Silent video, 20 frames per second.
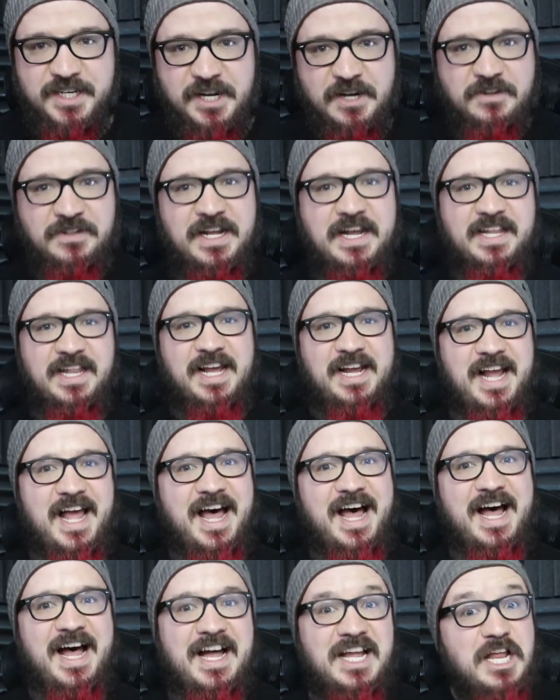You know, not like
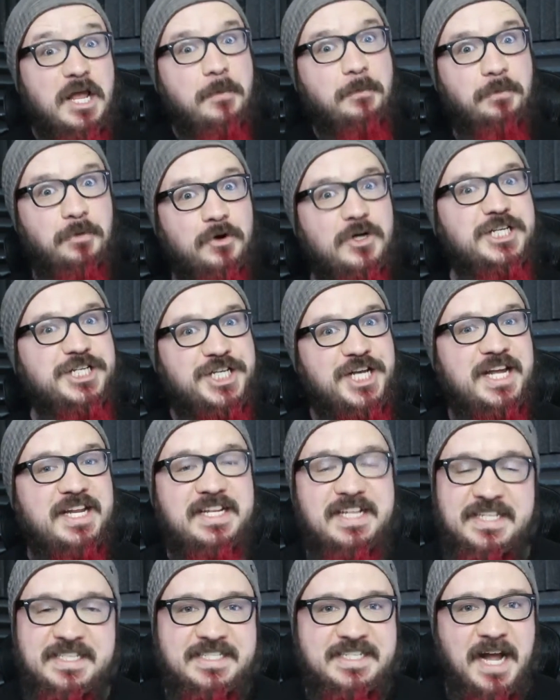ah, push it.
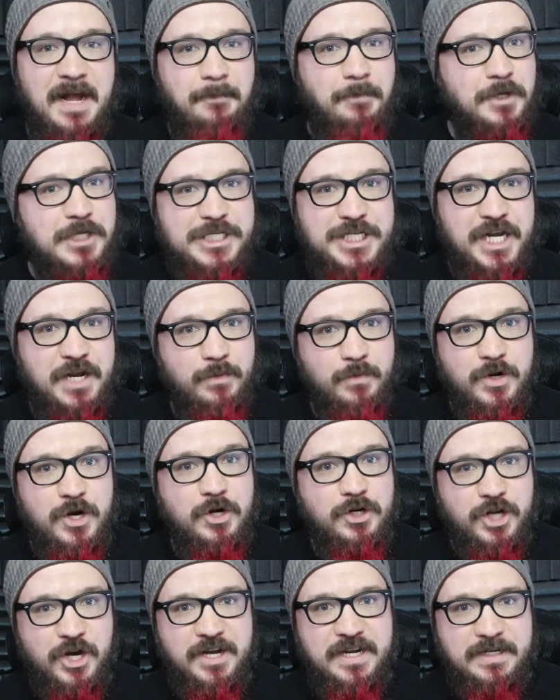It's not pushing it
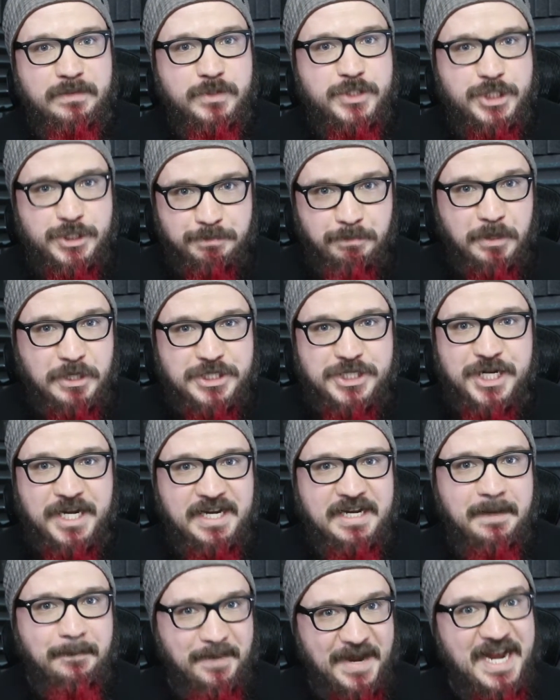real good. It was just pushing
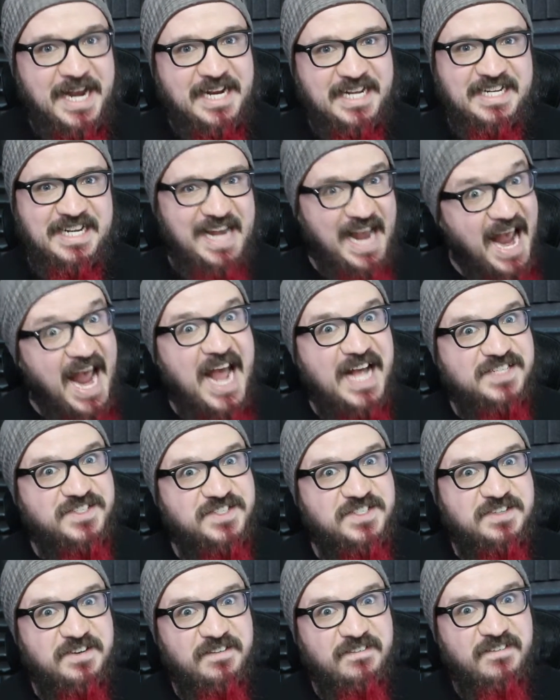it in a pain in the
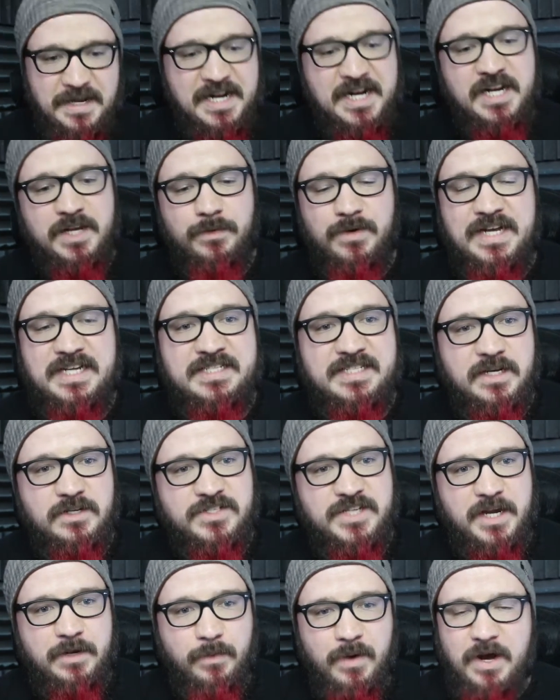ass. But anyways, I
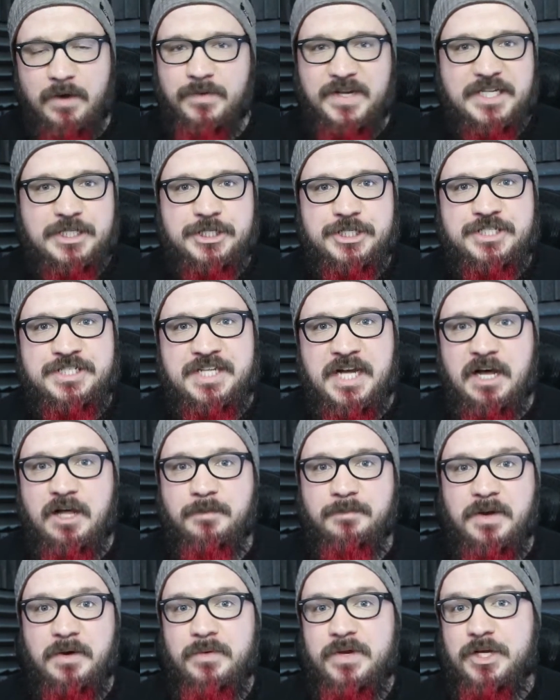was like, well, we could just tell
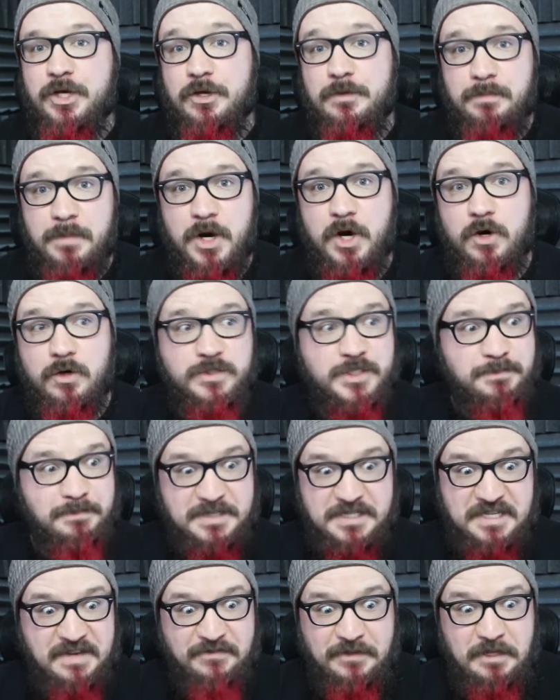them that we couldn't mow
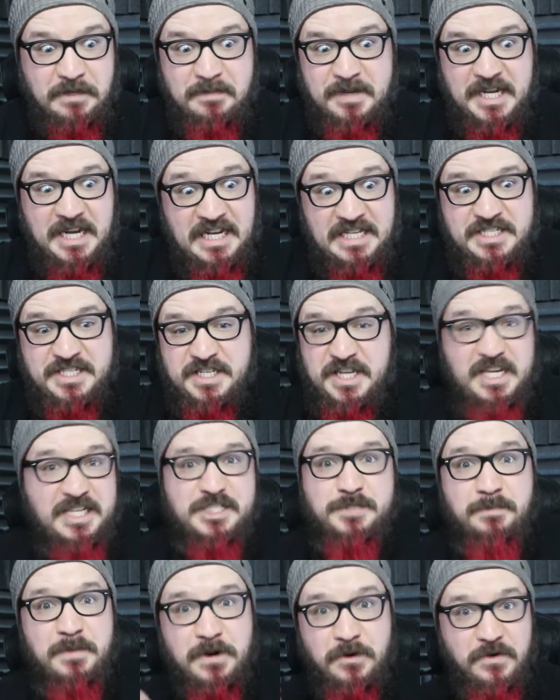specifically because
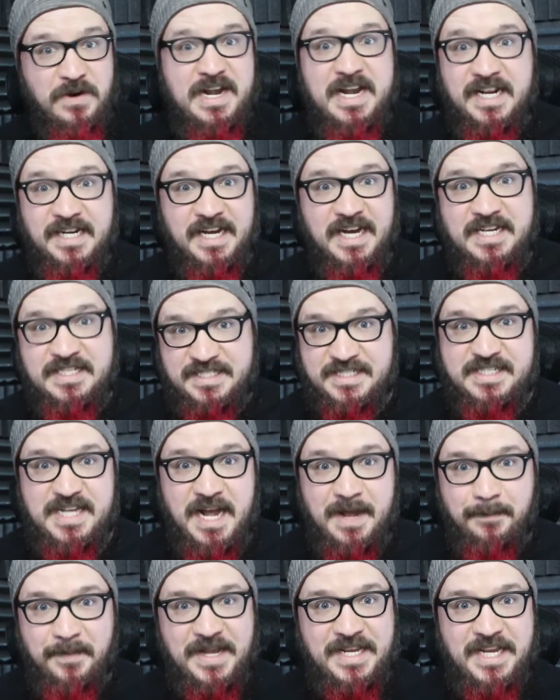it's been raining
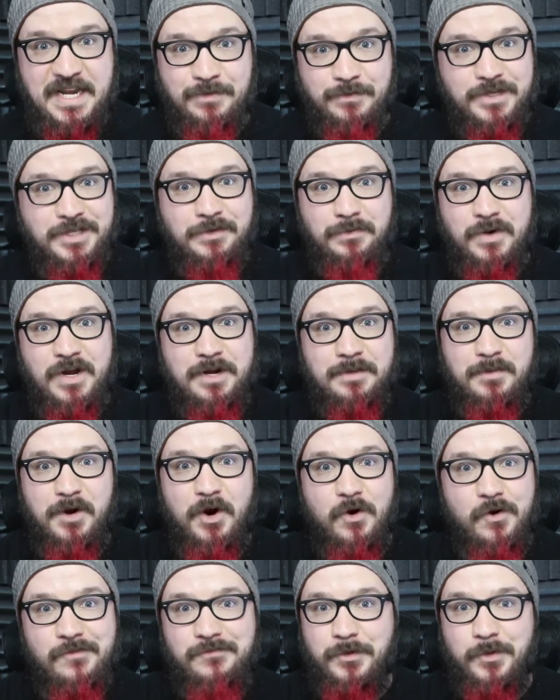nonstop. I can't really run a
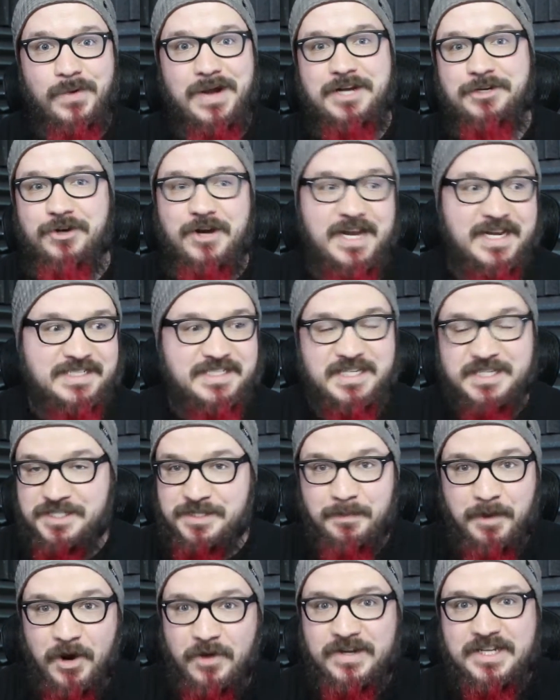mower over wet grass because
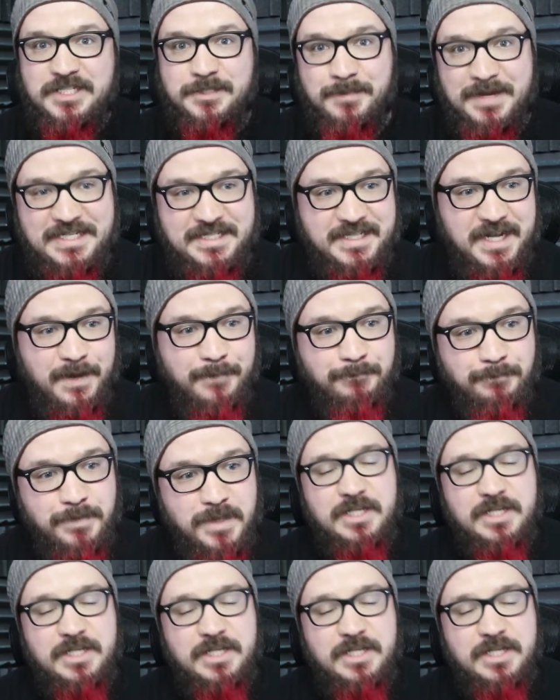the mower gets messed up.